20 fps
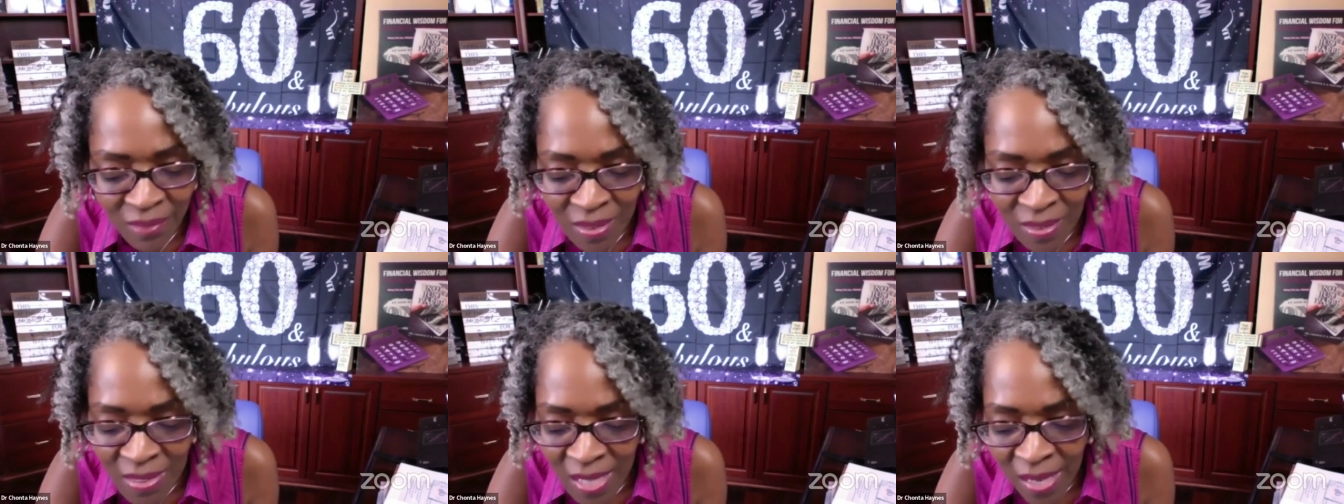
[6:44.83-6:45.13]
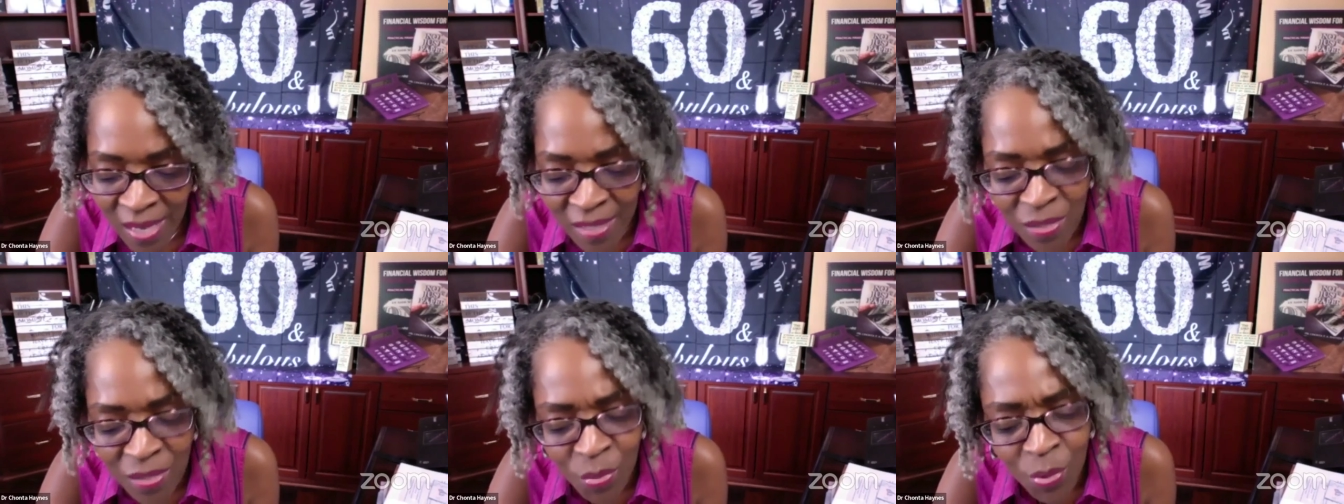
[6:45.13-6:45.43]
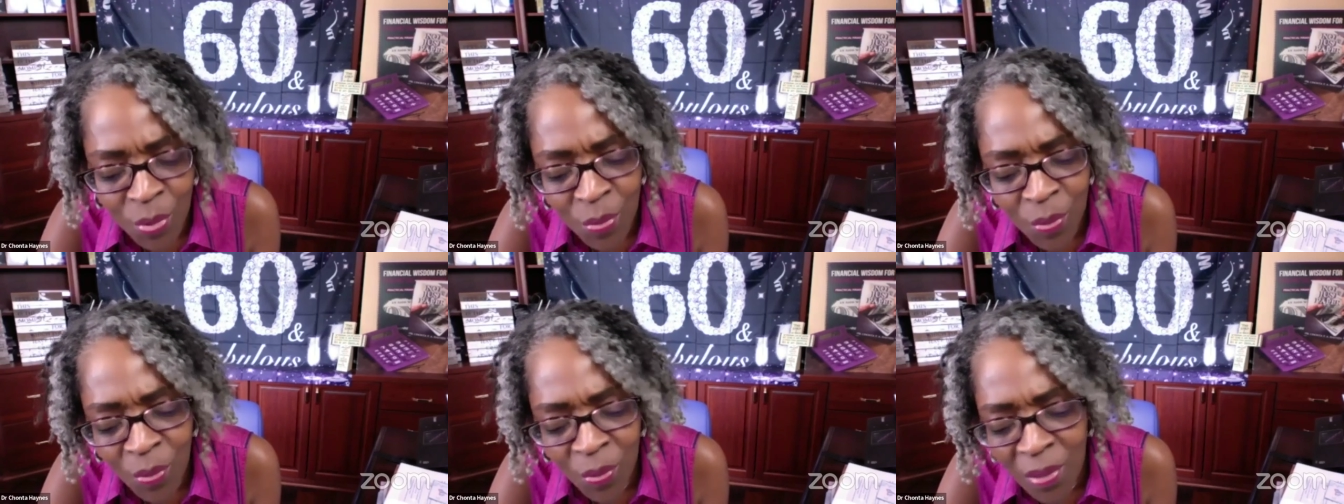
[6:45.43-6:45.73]
test.
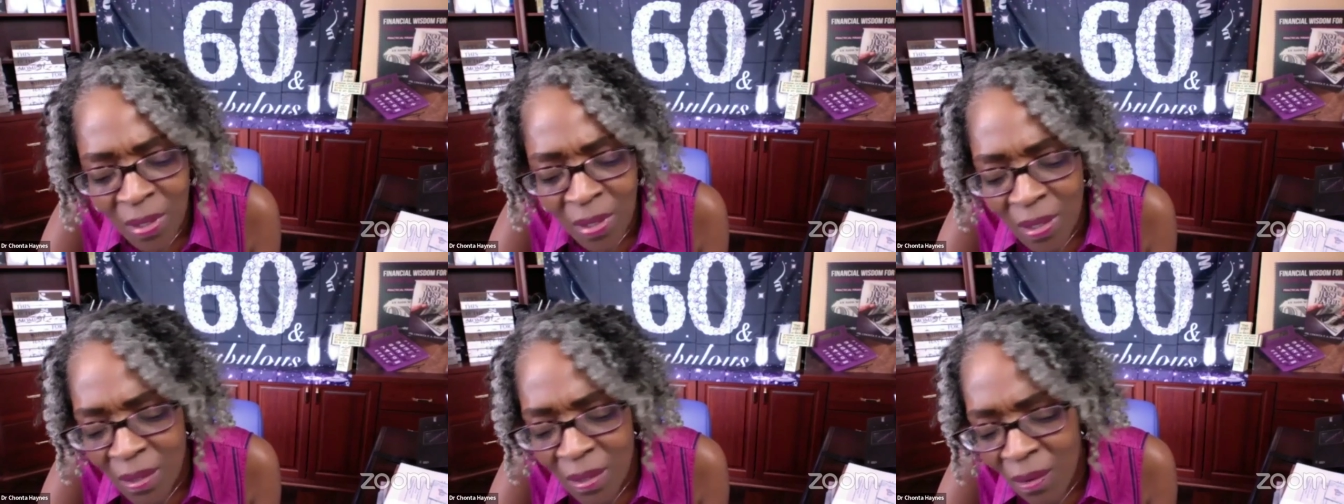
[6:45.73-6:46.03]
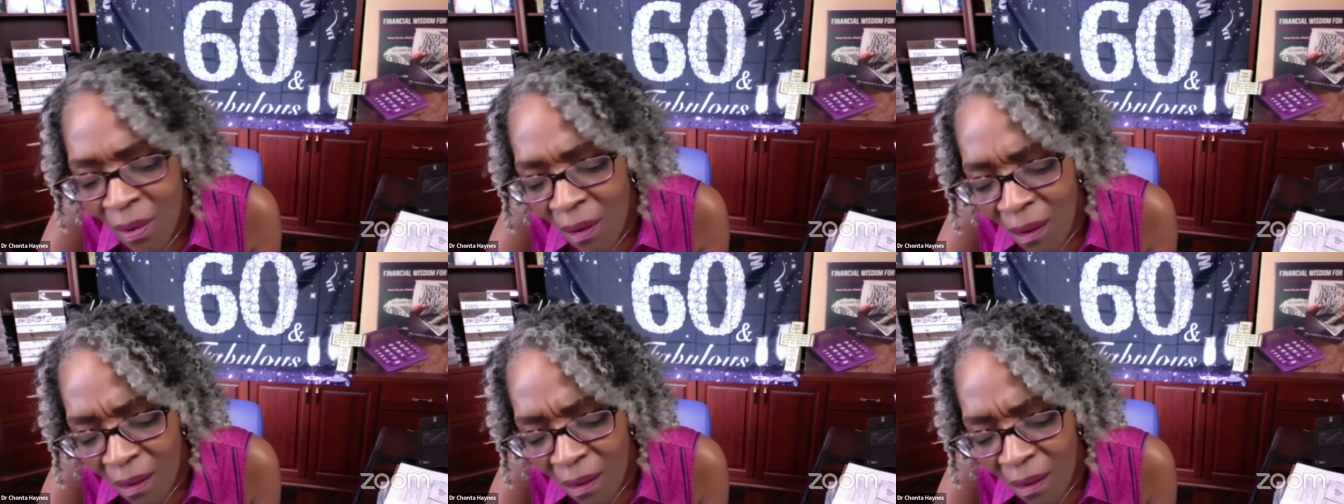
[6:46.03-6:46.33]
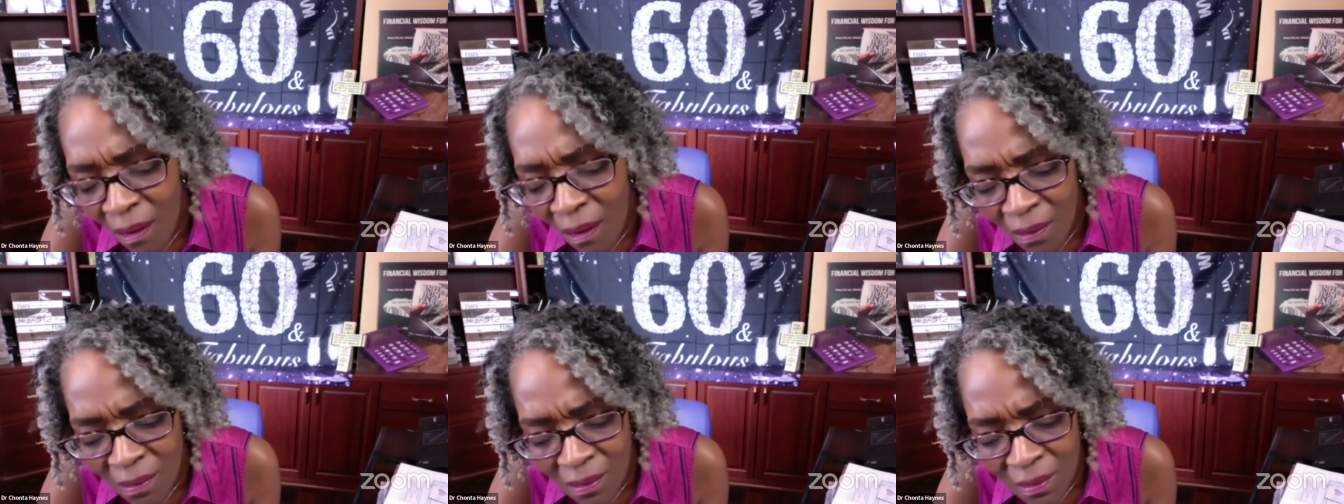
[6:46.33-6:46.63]
We want it
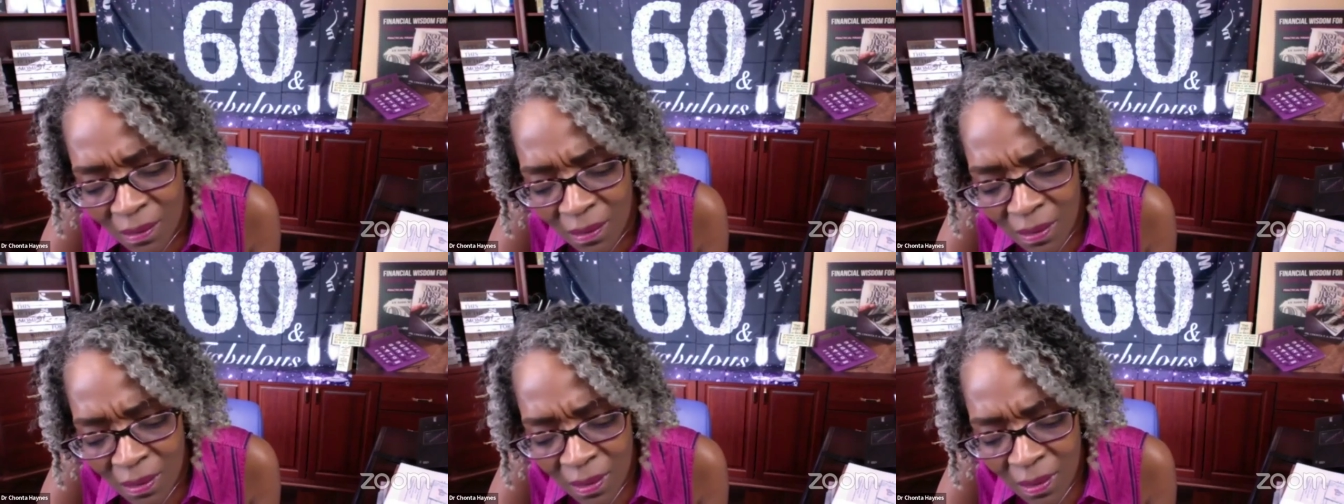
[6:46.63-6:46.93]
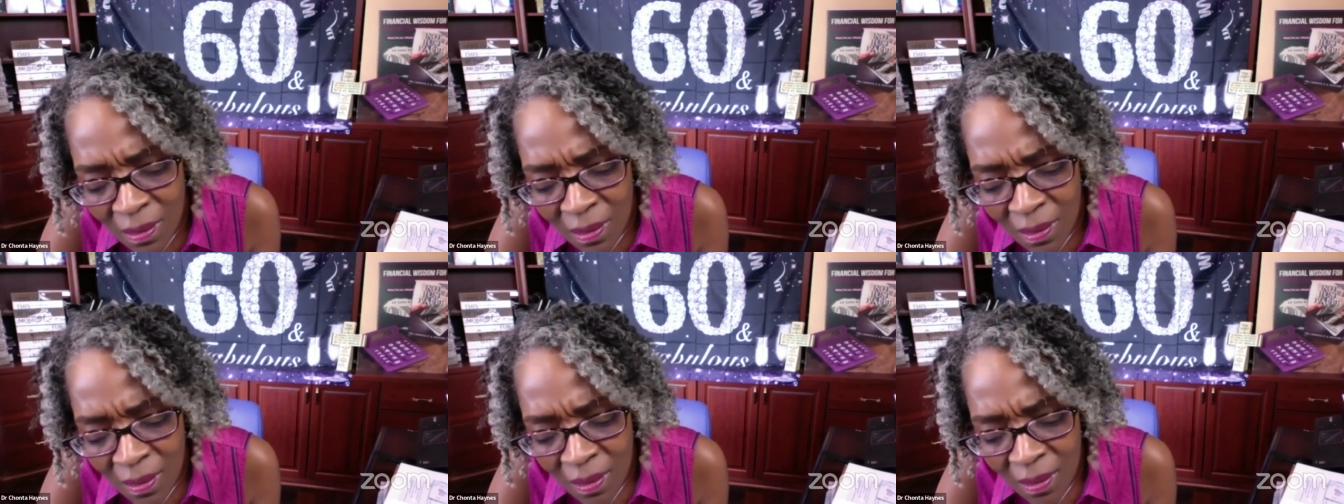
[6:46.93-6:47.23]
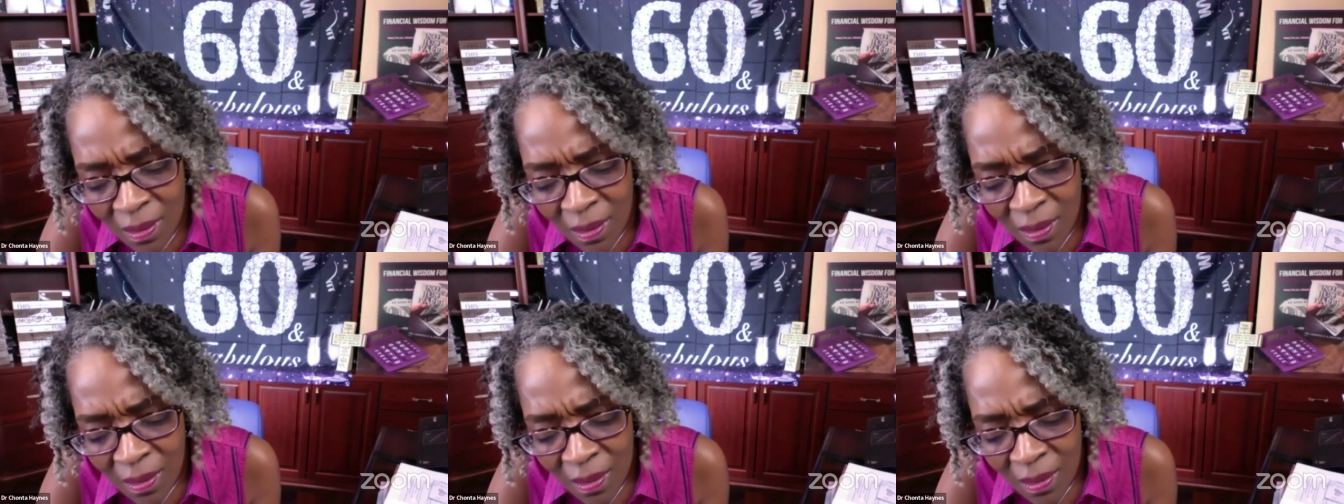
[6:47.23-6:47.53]
all.
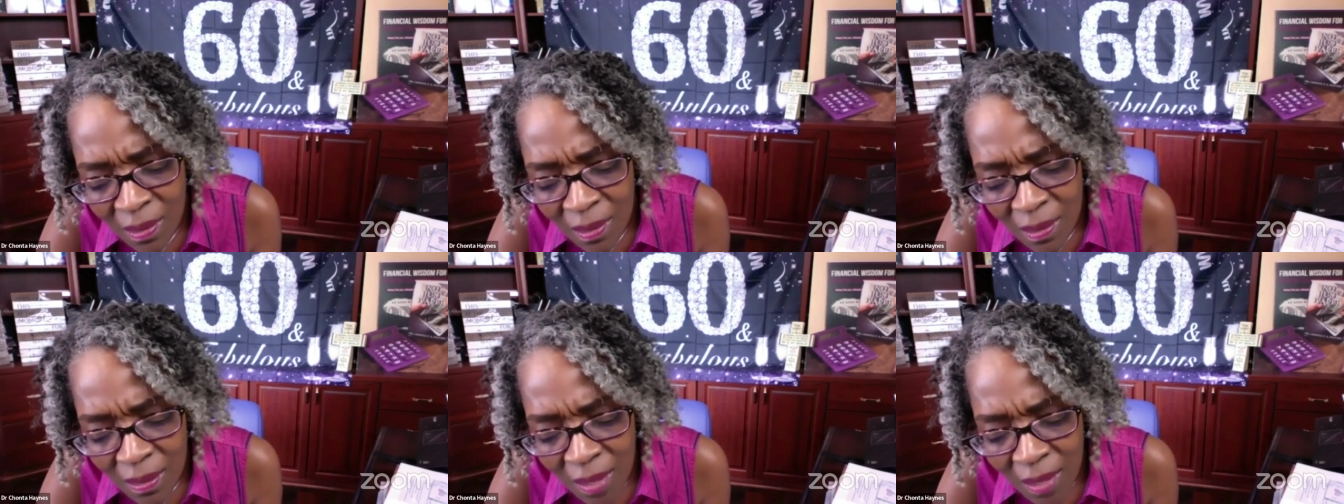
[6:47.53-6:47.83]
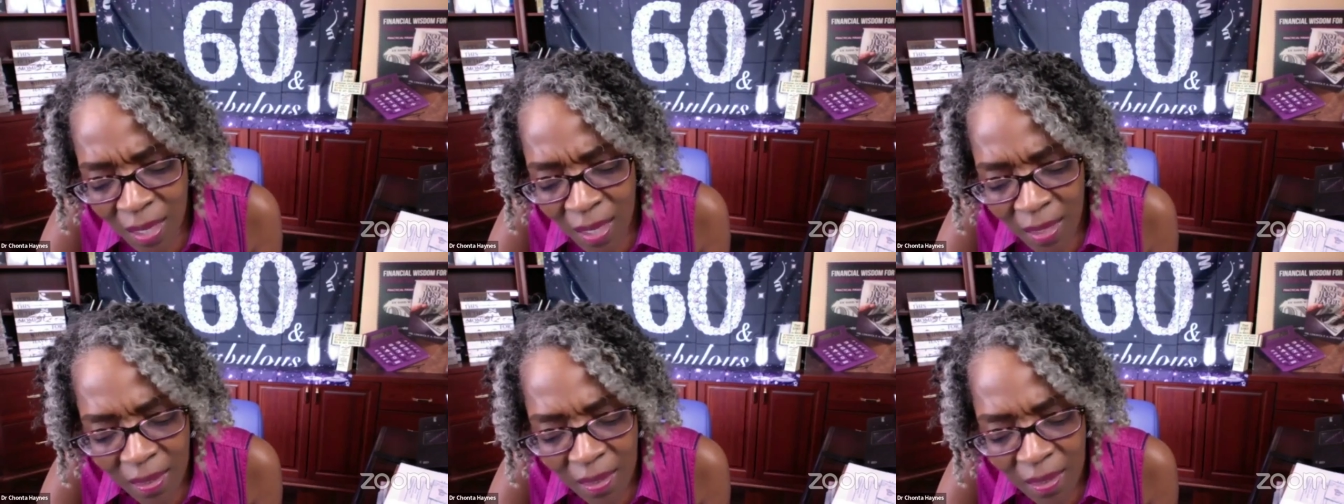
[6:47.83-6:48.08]
God,